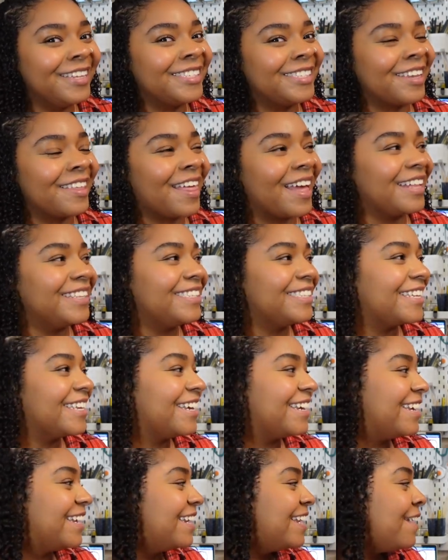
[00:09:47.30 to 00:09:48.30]
so that's
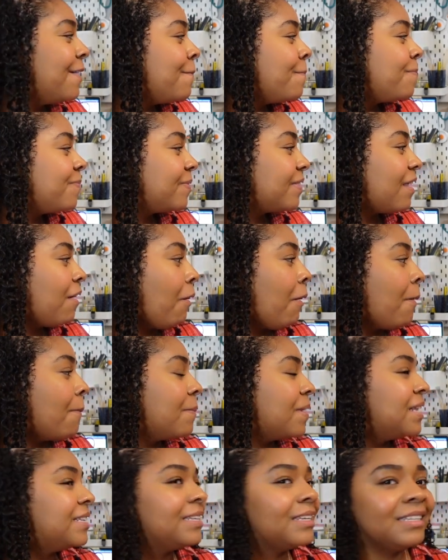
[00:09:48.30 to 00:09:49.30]
good.
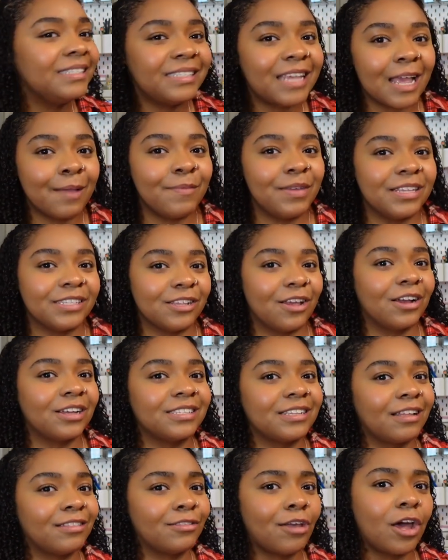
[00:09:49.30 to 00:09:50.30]
Um, it didn't take me as long as
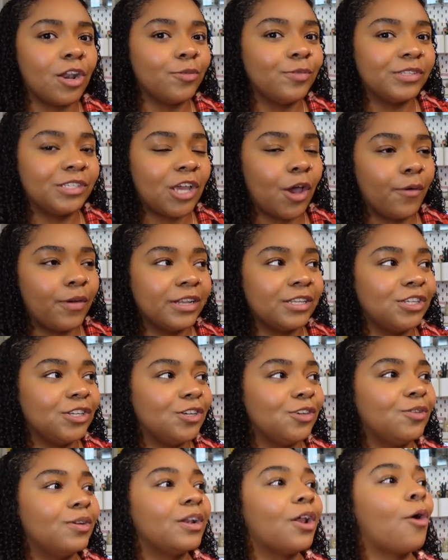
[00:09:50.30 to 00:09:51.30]
I thought it was going
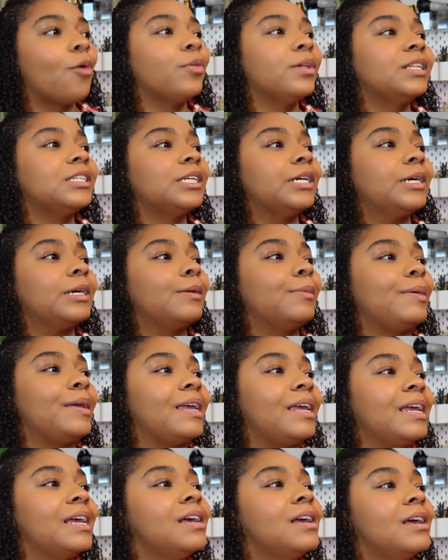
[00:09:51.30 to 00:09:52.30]
to. It only took
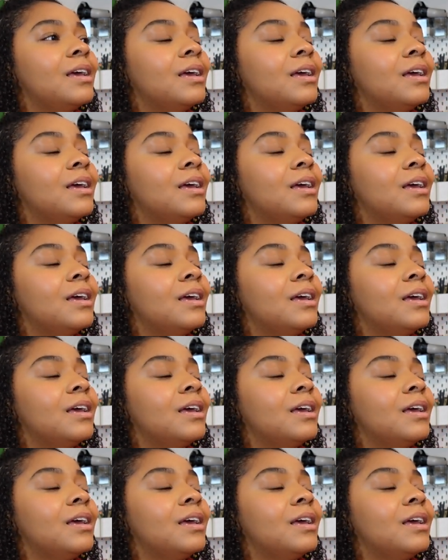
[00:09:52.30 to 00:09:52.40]
me